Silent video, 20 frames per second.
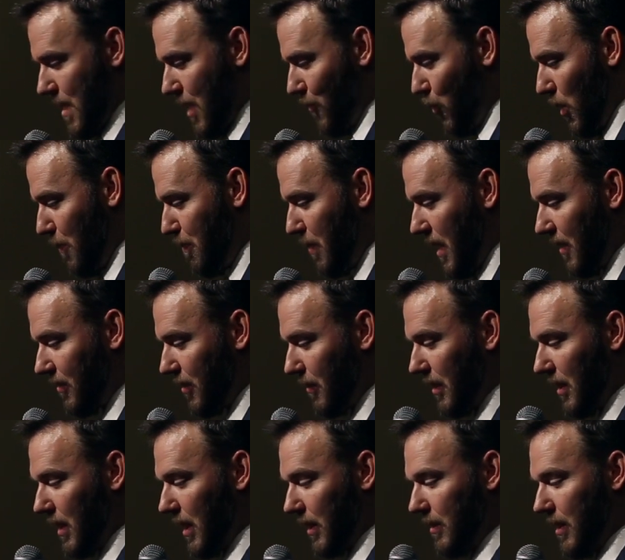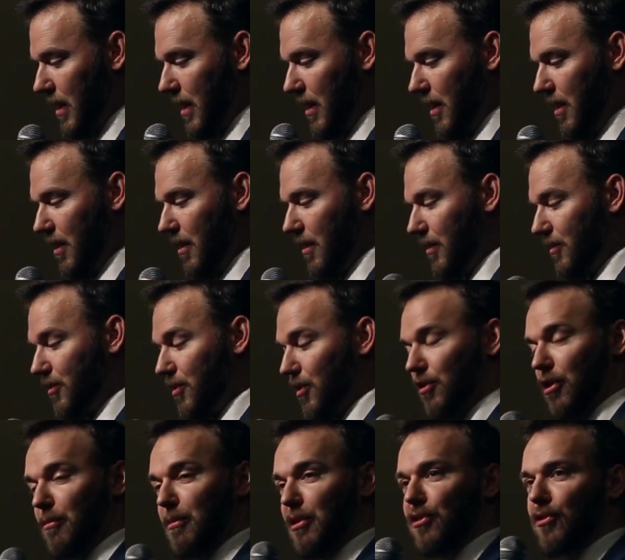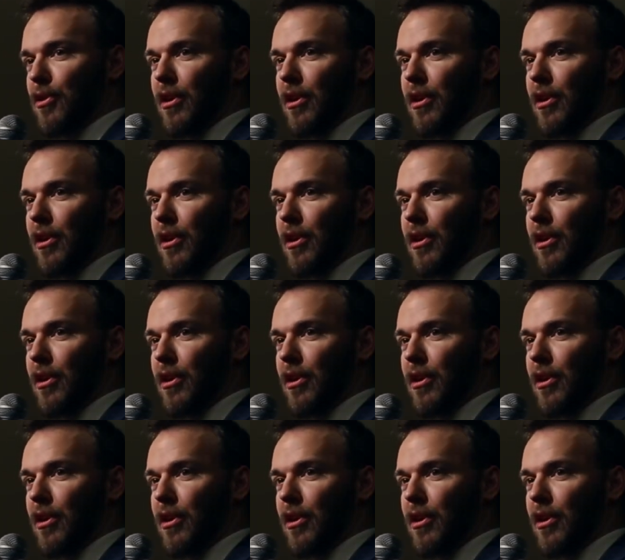If we pass something like that here, it's just going to be